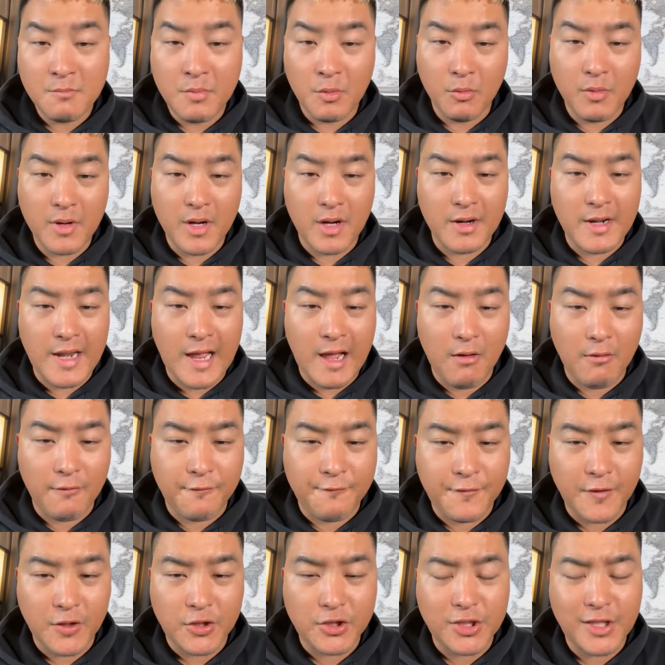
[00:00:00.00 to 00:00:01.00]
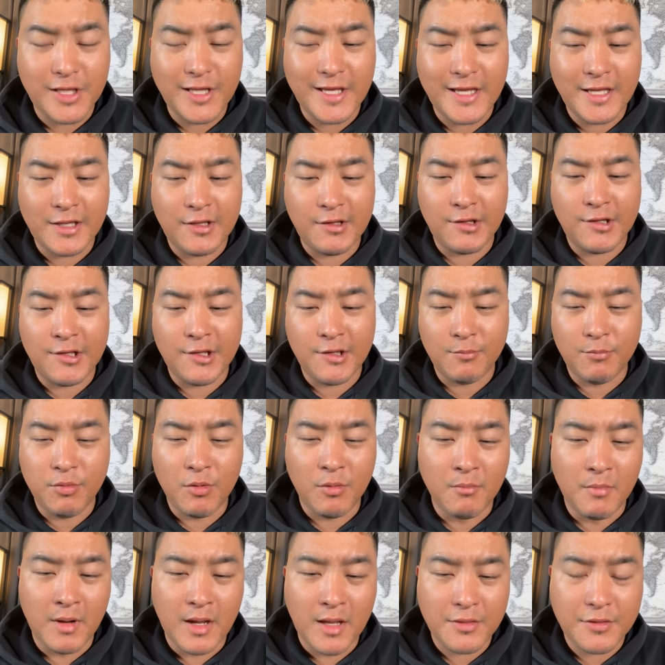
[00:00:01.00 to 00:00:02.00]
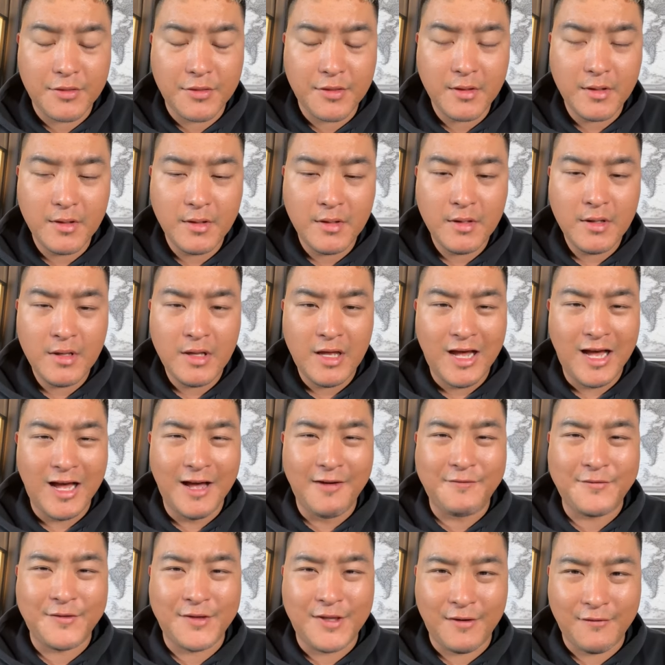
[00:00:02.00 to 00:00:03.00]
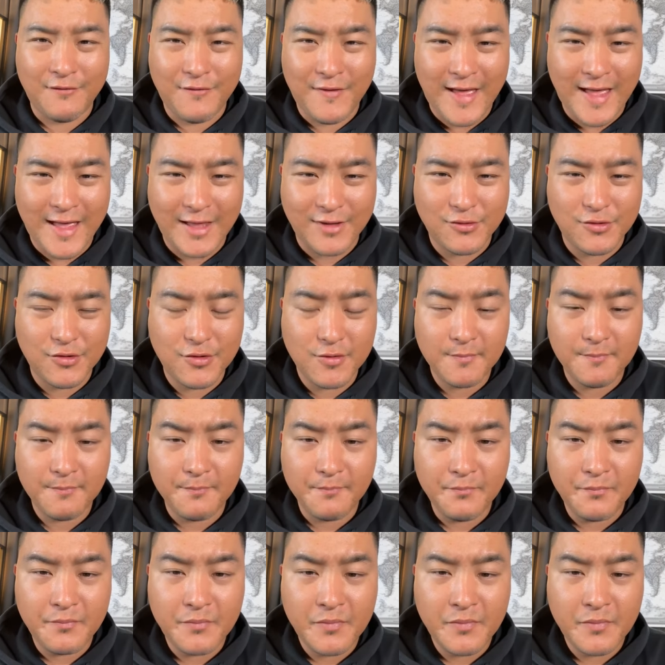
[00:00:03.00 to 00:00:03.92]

But we are now officially in the Hebrew month of Tevet.